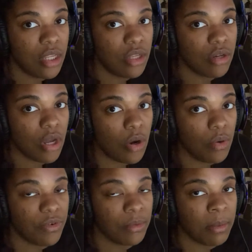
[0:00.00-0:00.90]
you
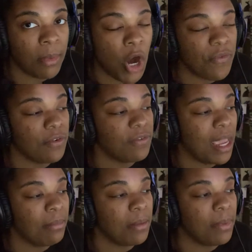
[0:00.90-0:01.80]
know, from the Marvel
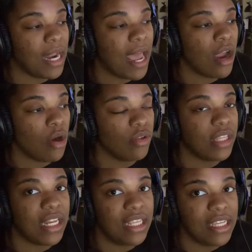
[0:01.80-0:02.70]
family, but I heard
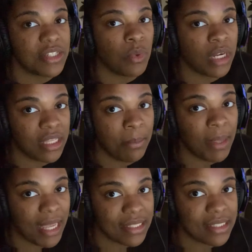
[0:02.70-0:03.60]
that he is one of the
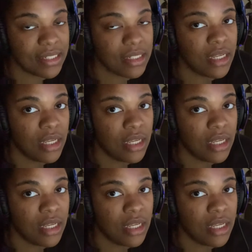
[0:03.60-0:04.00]
best.